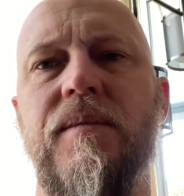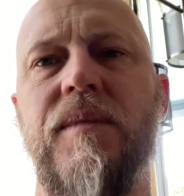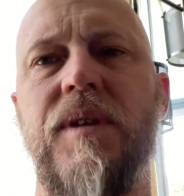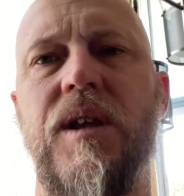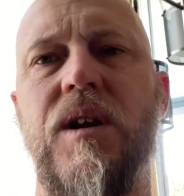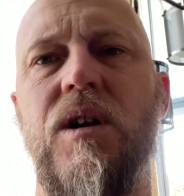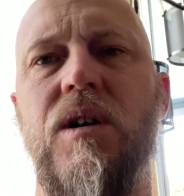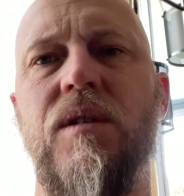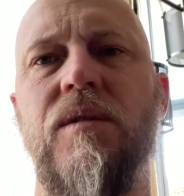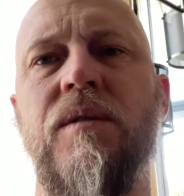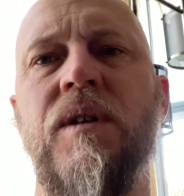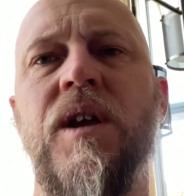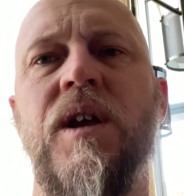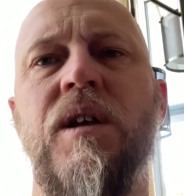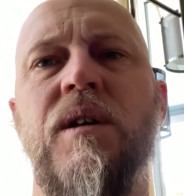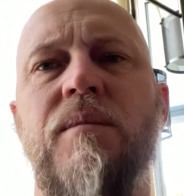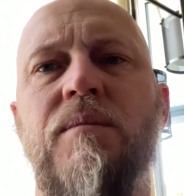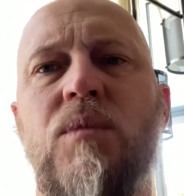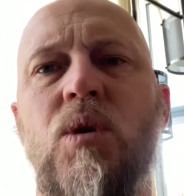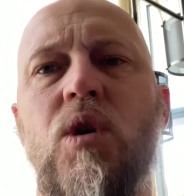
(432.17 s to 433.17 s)
You know,
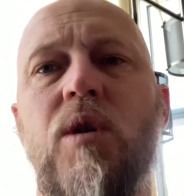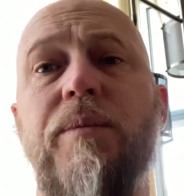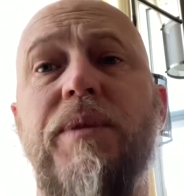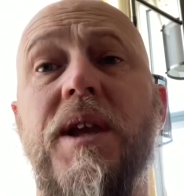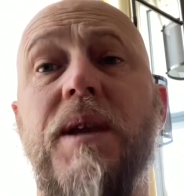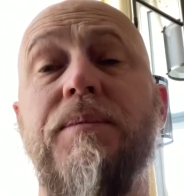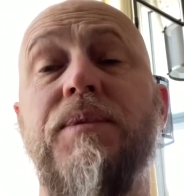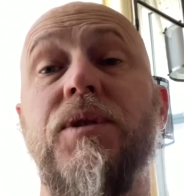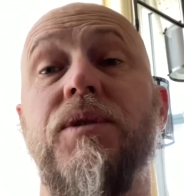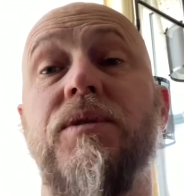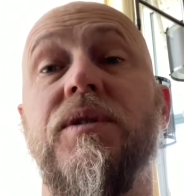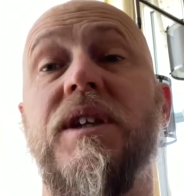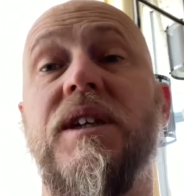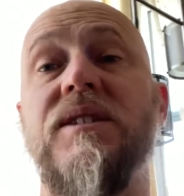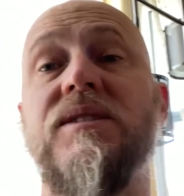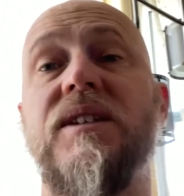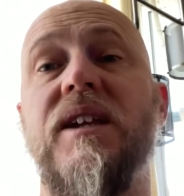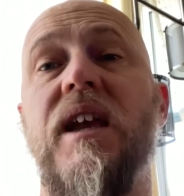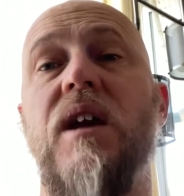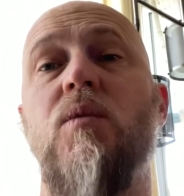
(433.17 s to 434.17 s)
more people
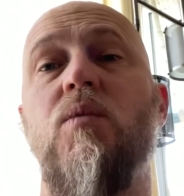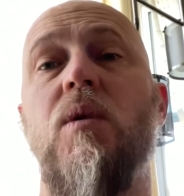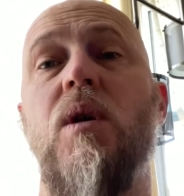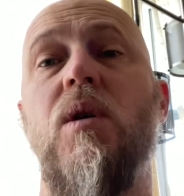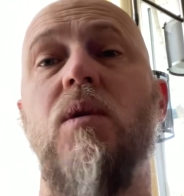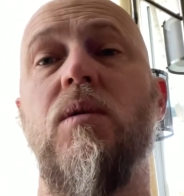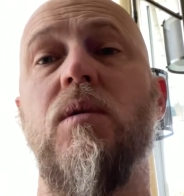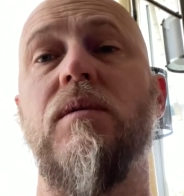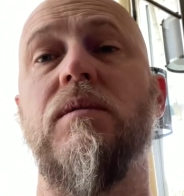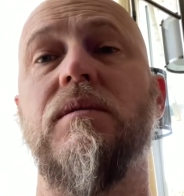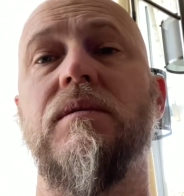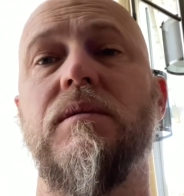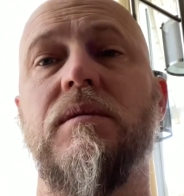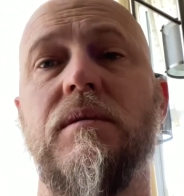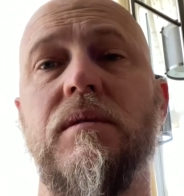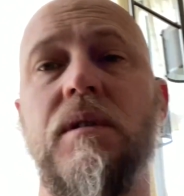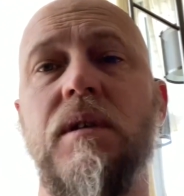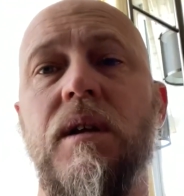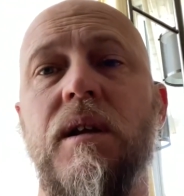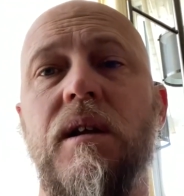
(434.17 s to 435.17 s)
need to get woke,
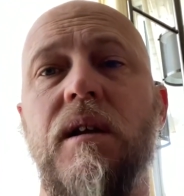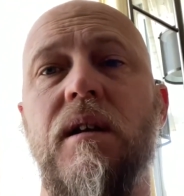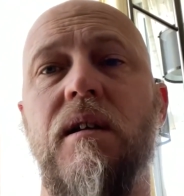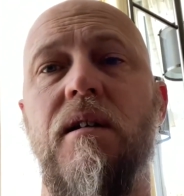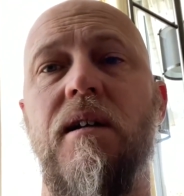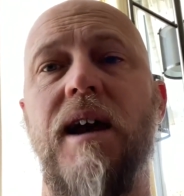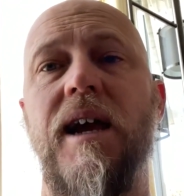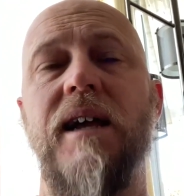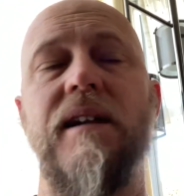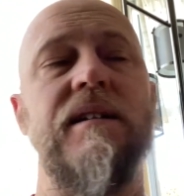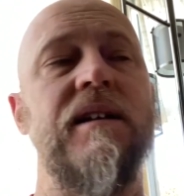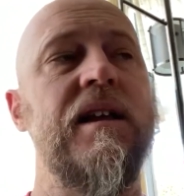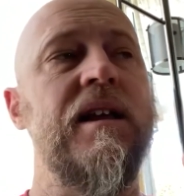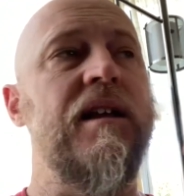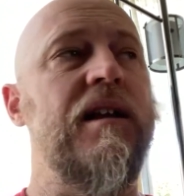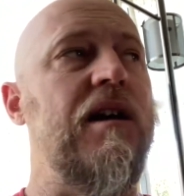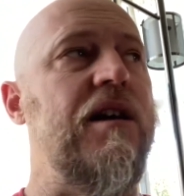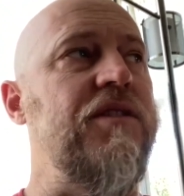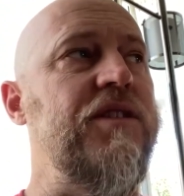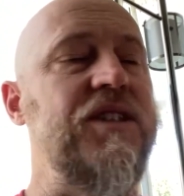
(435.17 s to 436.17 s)
all right,
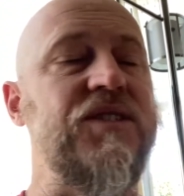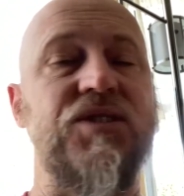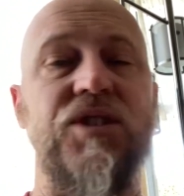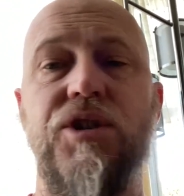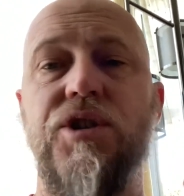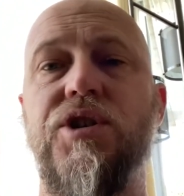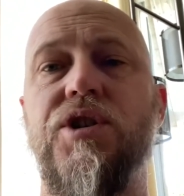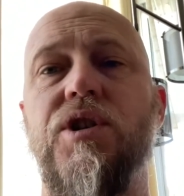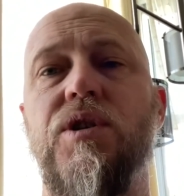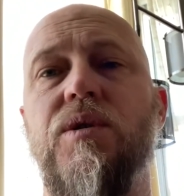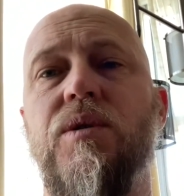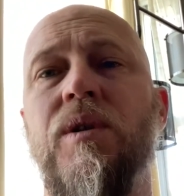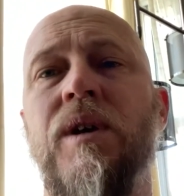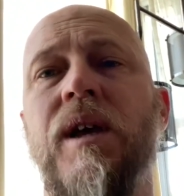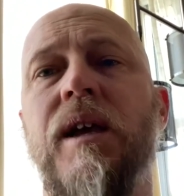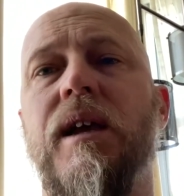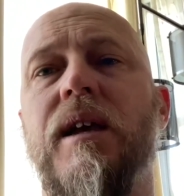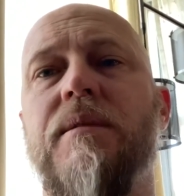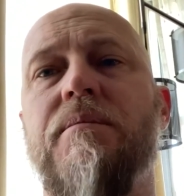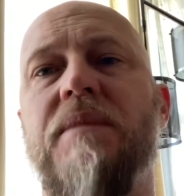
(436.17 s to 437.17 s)
on this issue
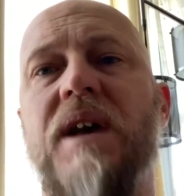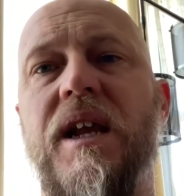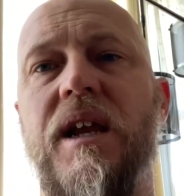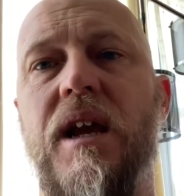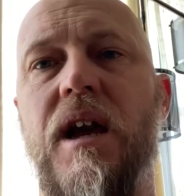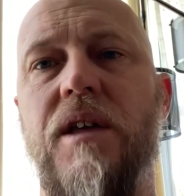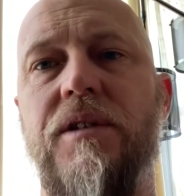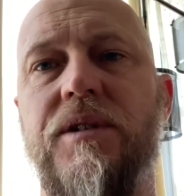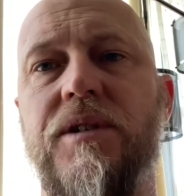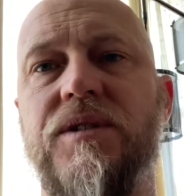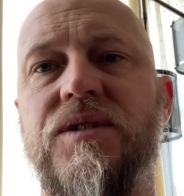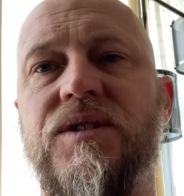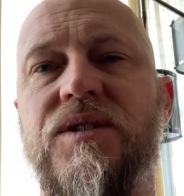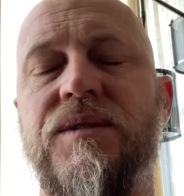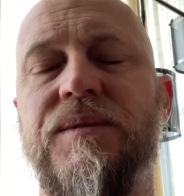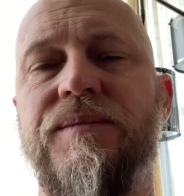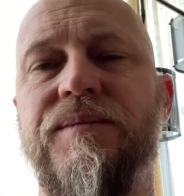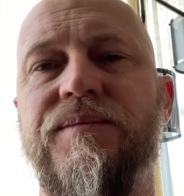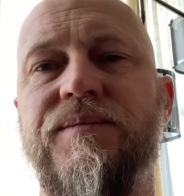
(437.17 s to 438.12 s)
and many others.